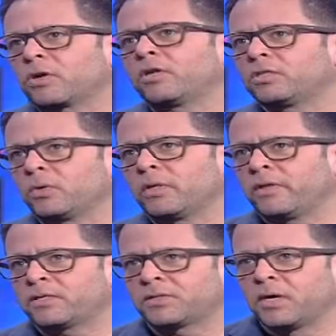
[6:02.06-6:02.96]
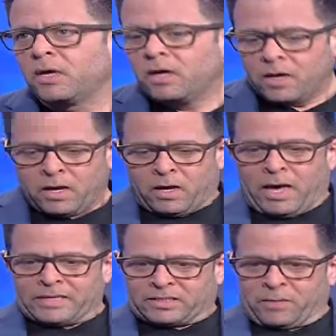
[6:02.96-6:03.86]
started doing this
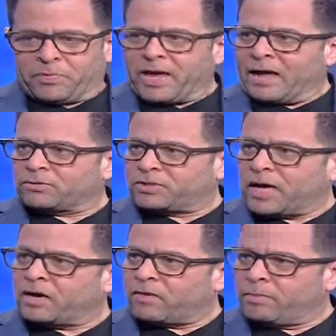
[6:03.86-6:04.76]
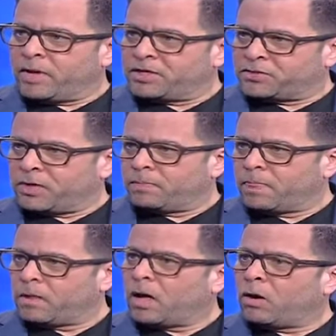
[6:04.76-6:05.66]
as something outside of our ministry.
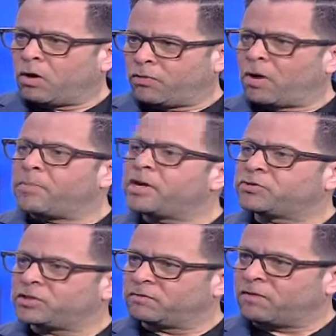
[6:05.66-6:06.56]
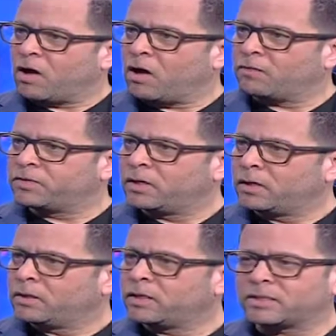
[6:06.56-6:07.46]
Although our ministry is involved,
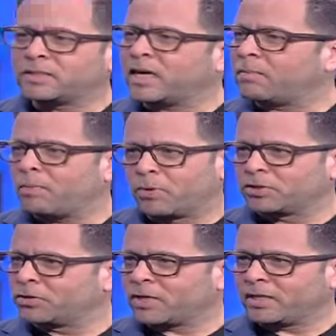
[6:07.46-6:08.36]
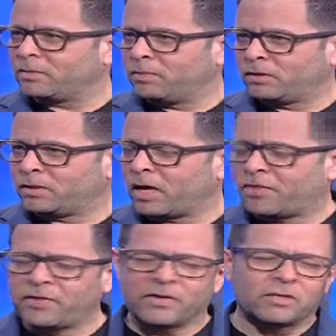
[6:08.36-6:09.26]
yeah. this is not about personal kingdom building. Mm, I
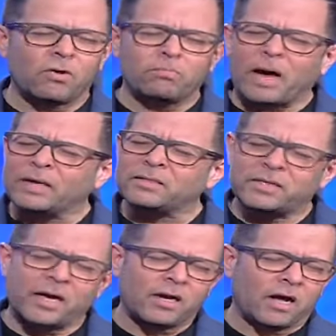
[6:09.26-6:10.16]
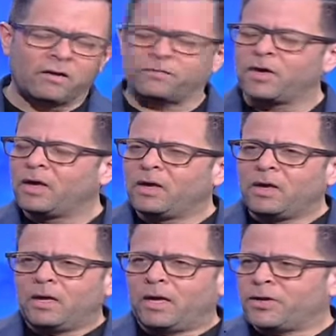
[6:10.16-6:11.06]
think mm, this whole God. mindset of,
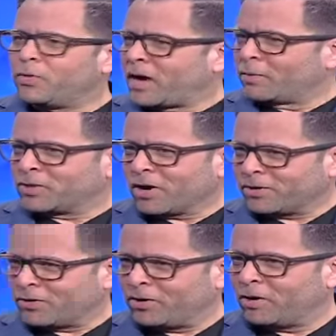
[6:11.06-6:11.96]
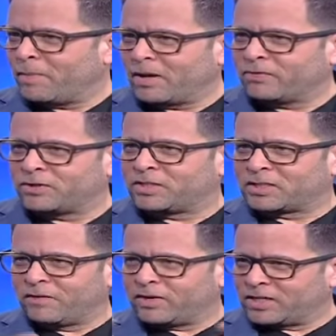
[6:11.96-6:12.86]
yeah. uh, you and I were talking earlier about yeah. this
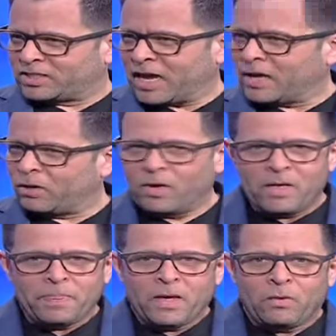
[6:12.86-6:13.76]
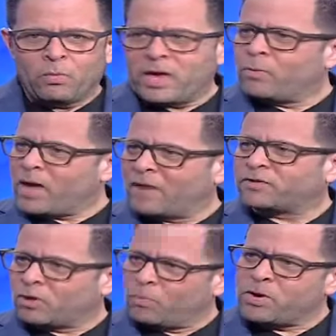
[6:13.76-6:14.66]
is living in the silo. We, we have
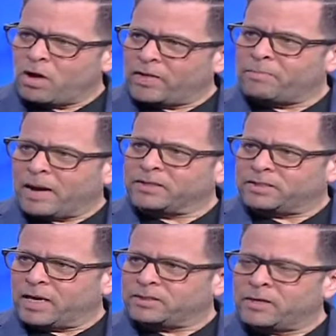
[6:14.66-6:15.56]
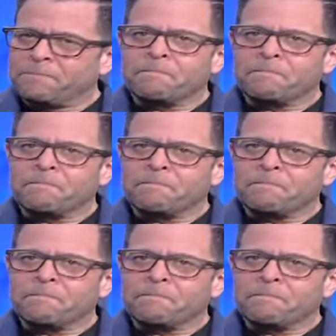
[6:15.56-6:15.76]
to go beyond that mindset.